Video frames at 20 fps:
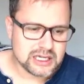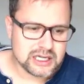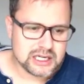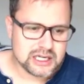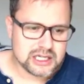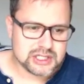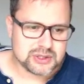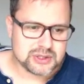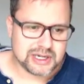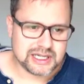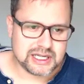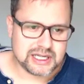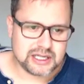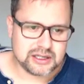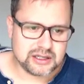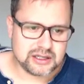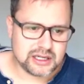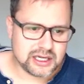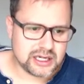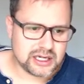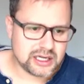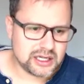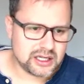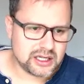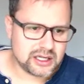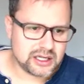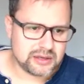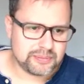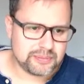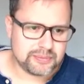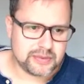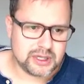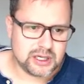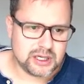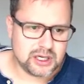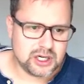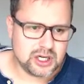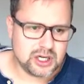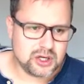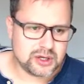So I can
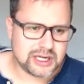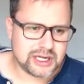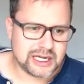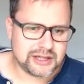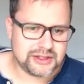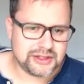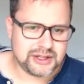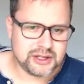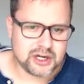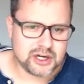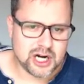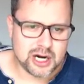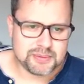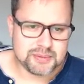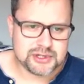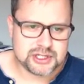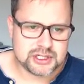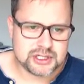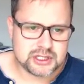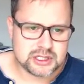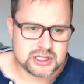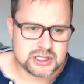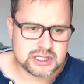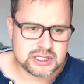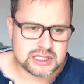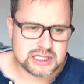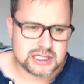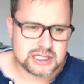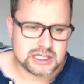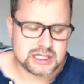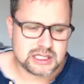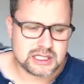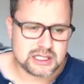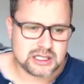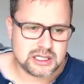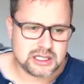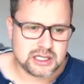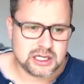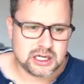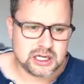look at the options,
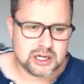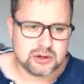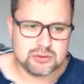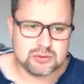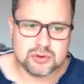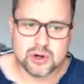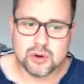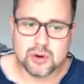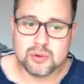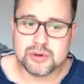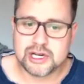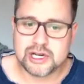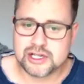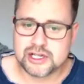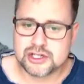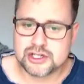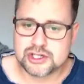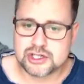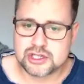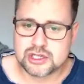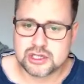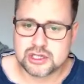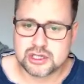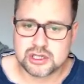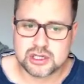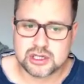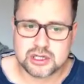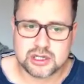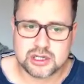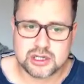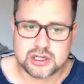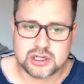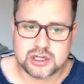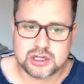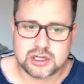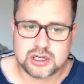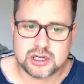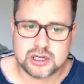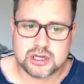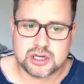row range.
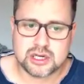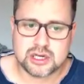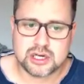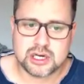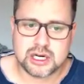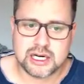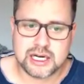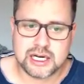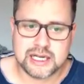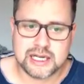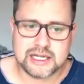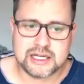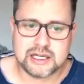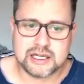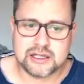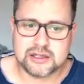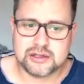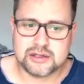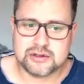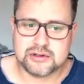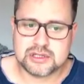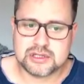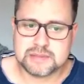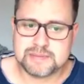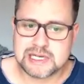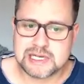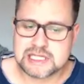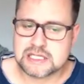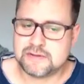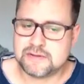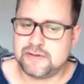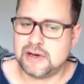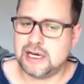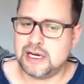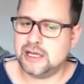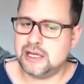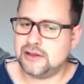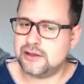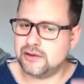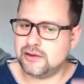I can
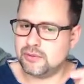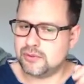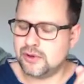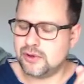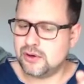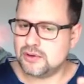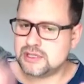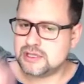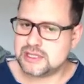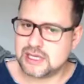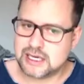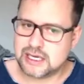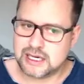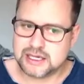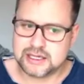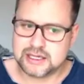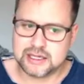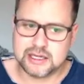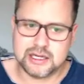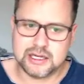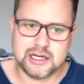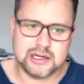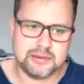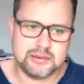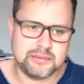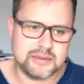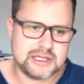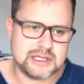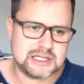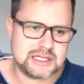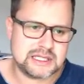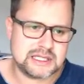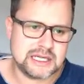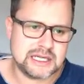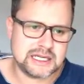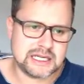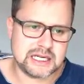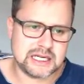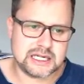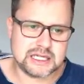specify the rows that
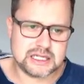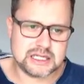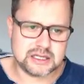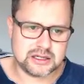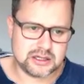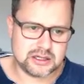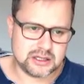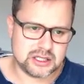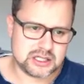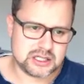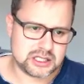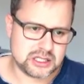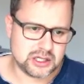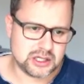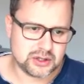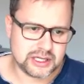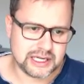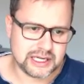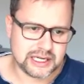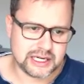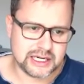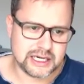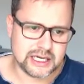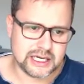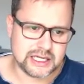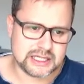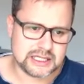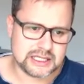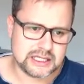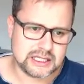Stata is looking at.